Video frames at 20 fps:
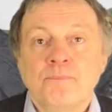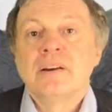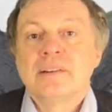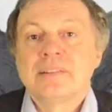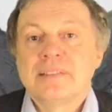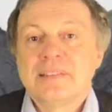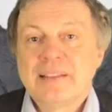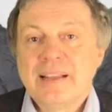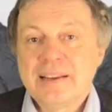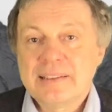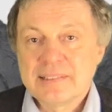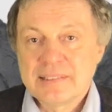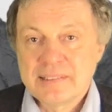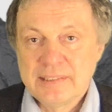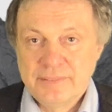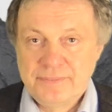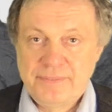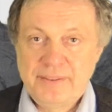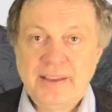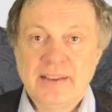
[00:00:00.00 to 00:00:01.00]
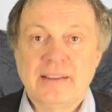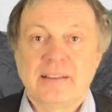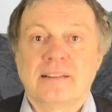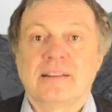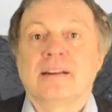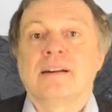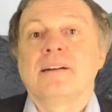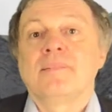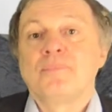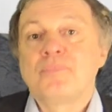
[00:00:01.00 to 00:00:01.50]
The next effect,
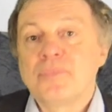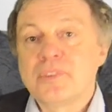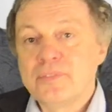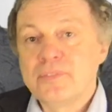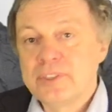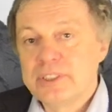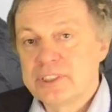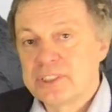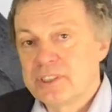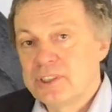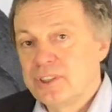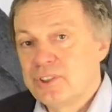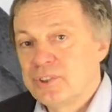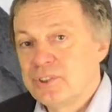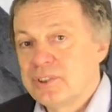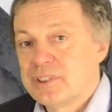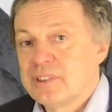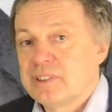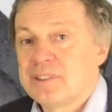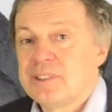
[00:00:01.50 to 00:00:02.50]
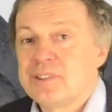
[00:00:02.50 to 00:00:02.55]
which goes